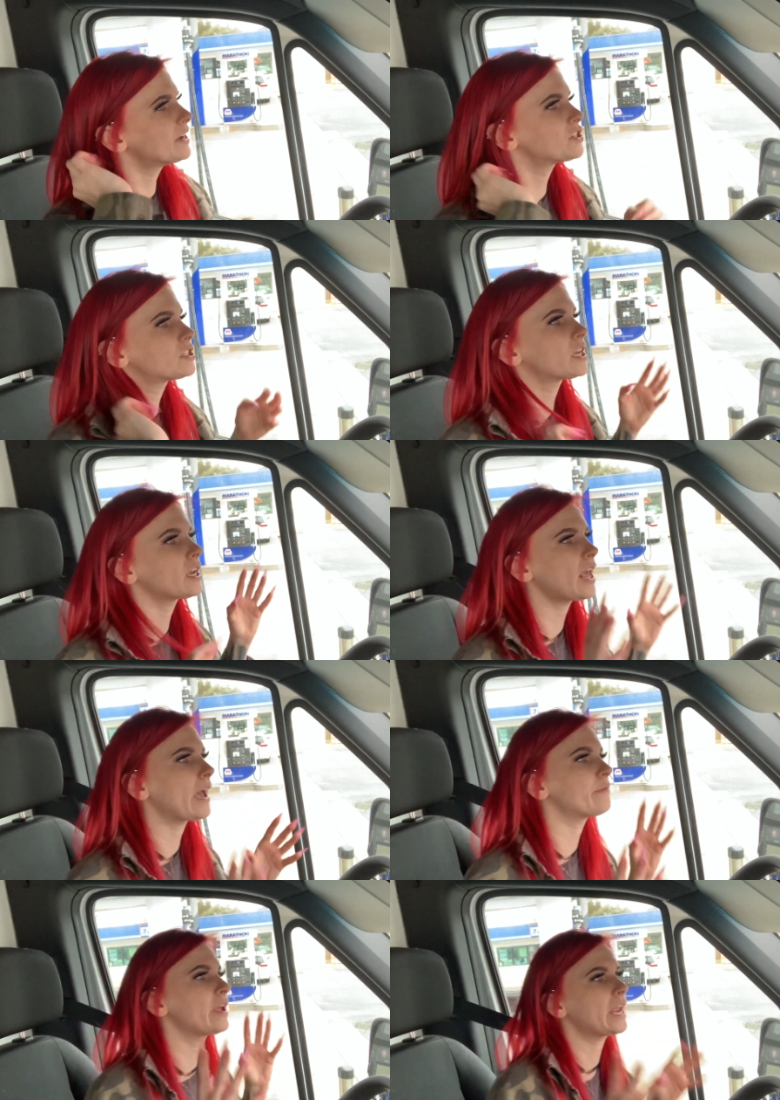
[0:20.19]
I just didn't
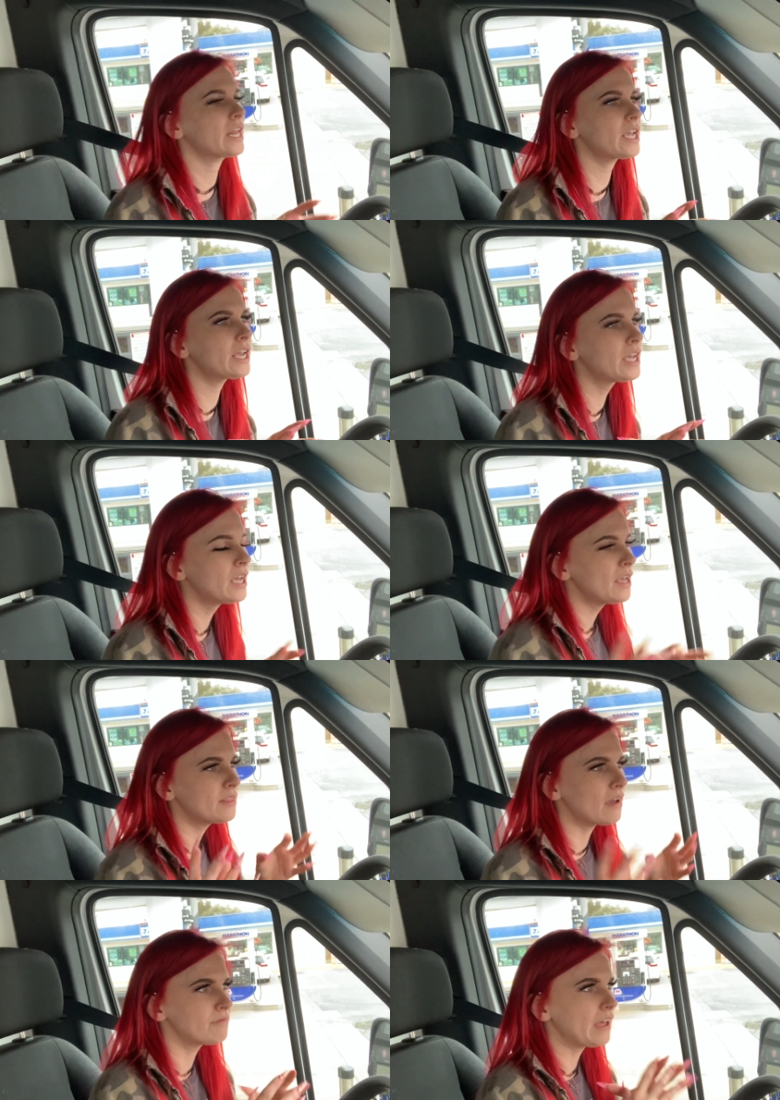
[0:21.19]
have any
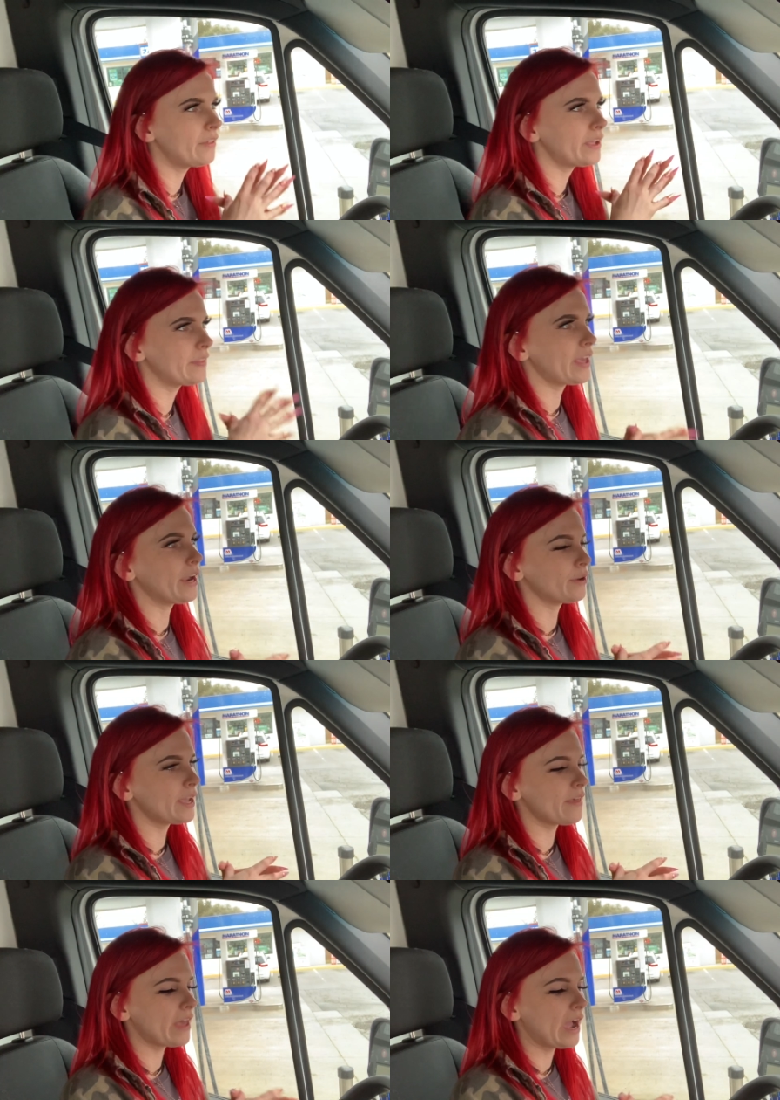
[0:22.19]
that fell in the
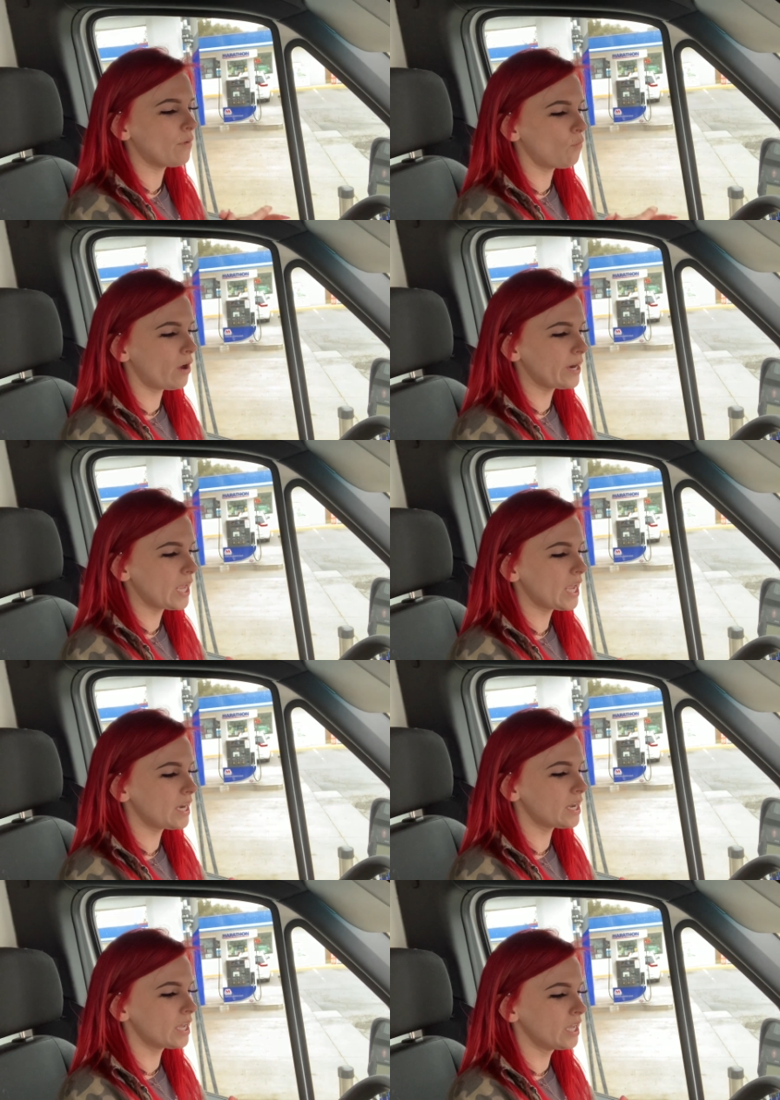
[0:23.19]
area that I
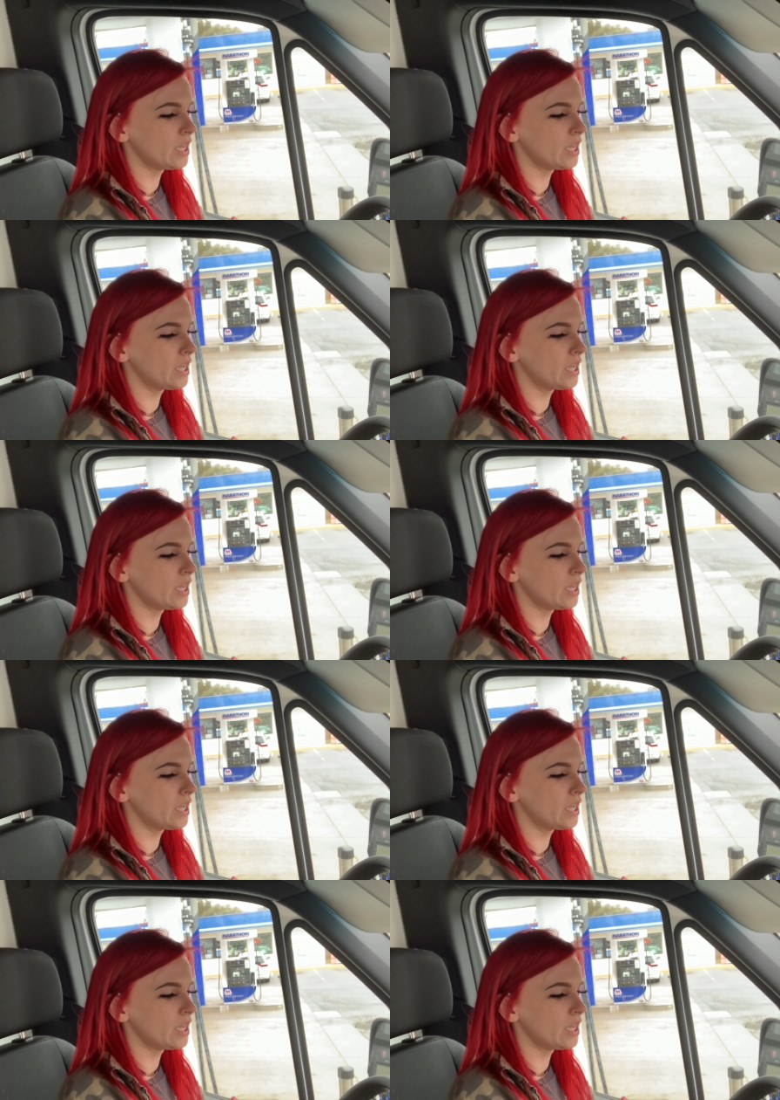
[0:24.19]
wanted